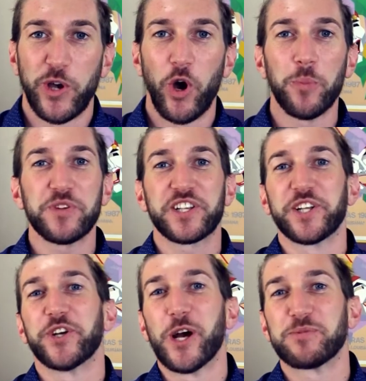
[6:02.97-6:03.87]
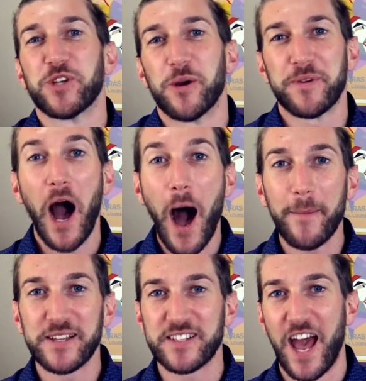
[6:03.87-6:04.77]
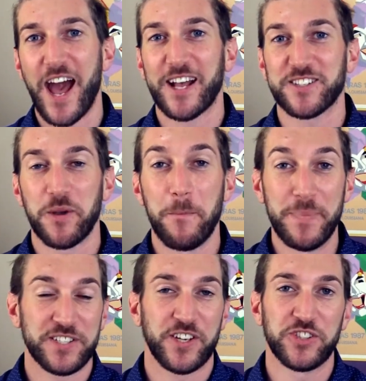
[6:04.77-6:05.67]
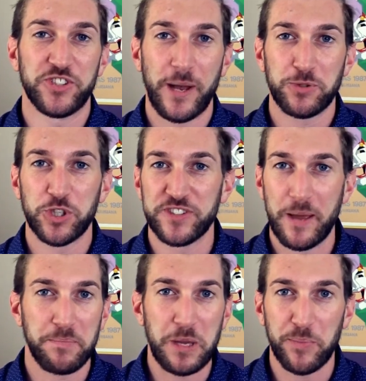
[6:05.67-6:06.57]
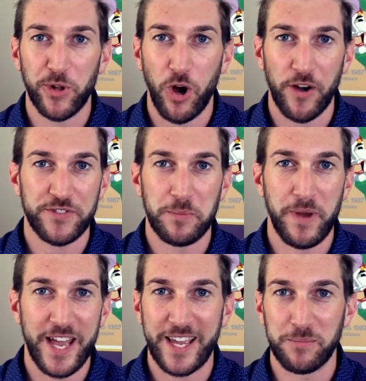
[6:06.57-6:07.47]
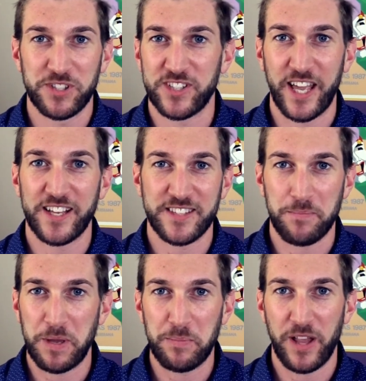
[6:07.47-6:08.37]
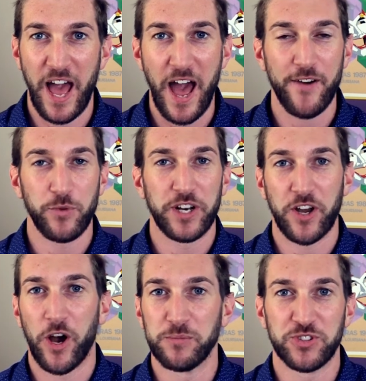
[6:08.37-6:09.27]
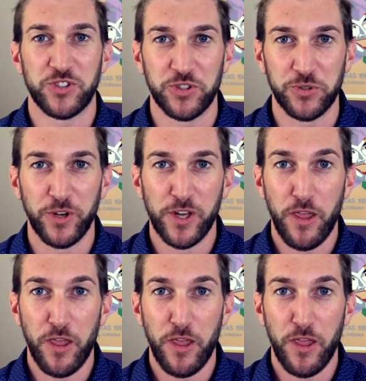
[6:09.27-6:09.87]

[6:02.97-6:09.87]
hope this cleared up some common tax misconceptions that people often make and mistakes that people have when it comes to